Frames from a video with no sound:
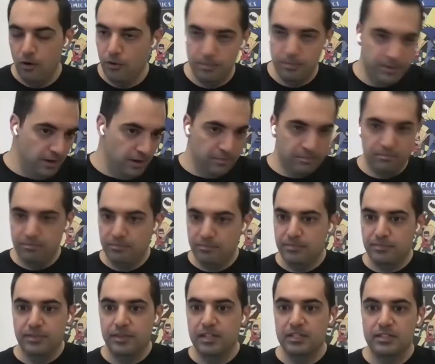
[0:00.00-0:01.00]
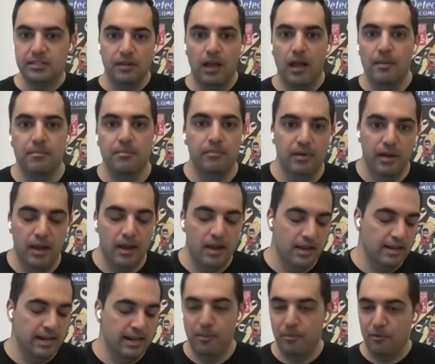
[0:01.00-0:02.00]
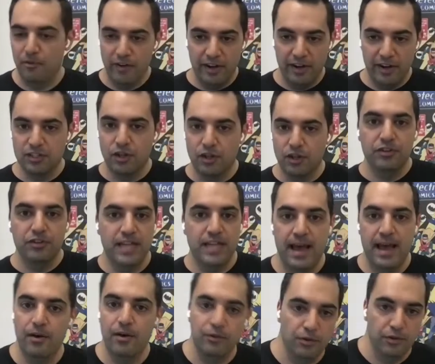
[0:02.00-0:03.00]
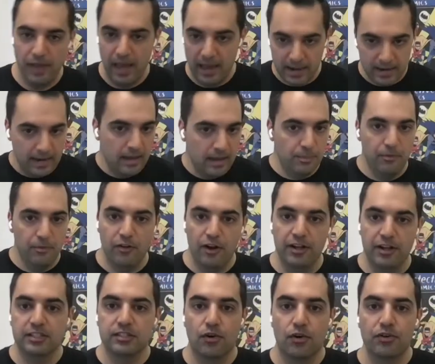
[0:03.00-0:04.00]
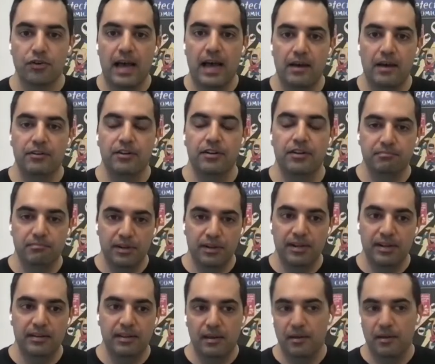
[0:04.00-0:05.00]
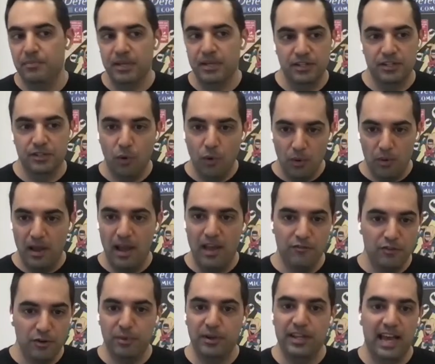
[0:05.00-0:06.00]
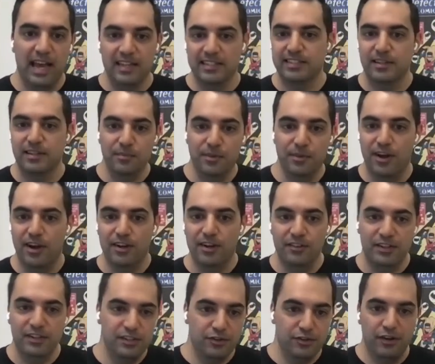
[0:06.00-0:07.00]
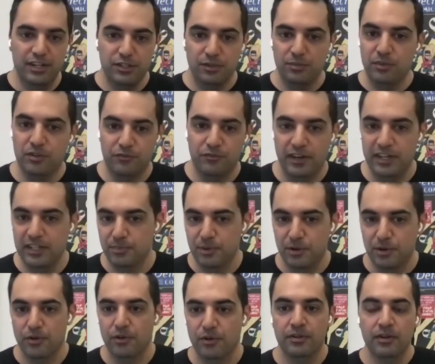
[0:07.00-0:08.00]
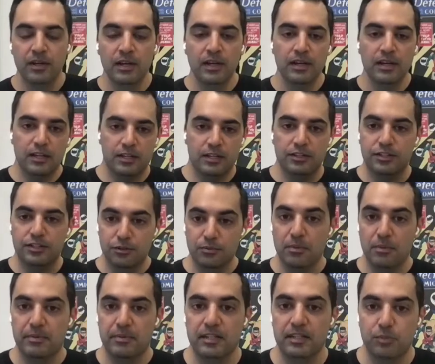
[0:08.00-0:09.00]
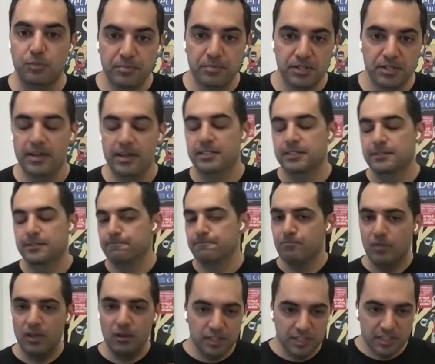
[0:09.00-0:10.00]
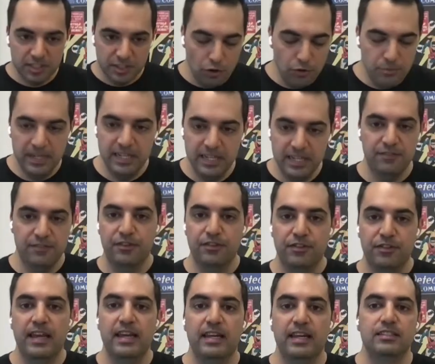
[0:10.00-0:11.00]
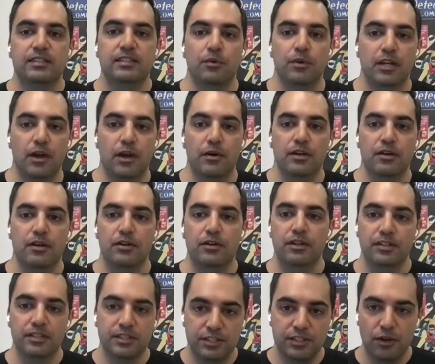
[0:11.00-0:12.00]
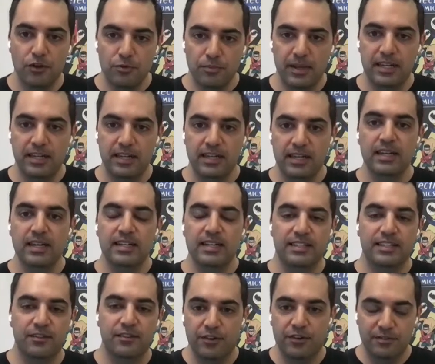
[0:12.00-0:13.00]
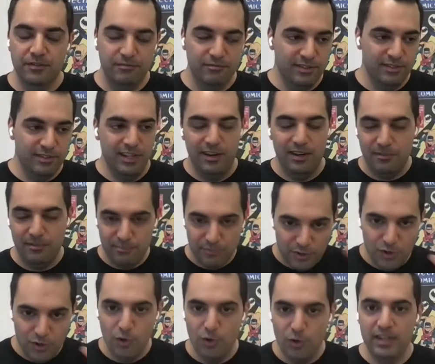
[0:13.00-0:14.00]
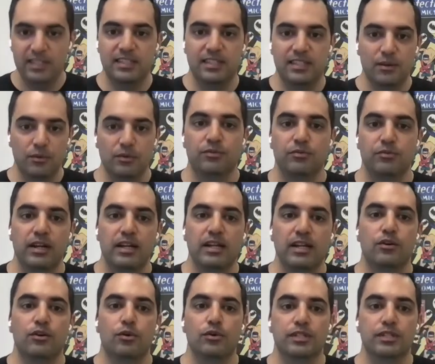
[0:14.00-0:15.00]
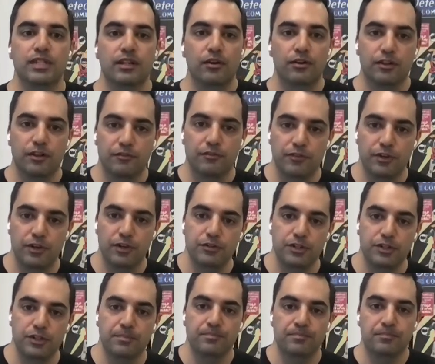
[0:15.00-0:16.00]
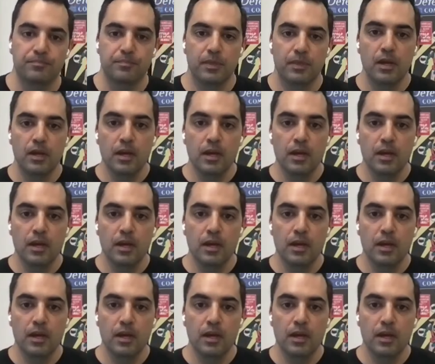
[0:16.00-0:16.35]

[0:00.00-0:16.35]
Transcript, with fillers: oh, you know, this cloud provider's gone down, or that cloud provider's gone down, and because everybody has some kind of integration with Facebook on consumer-based websites. There were so many different things that were going on, and so many different, noise that was really causing a lot of confusion.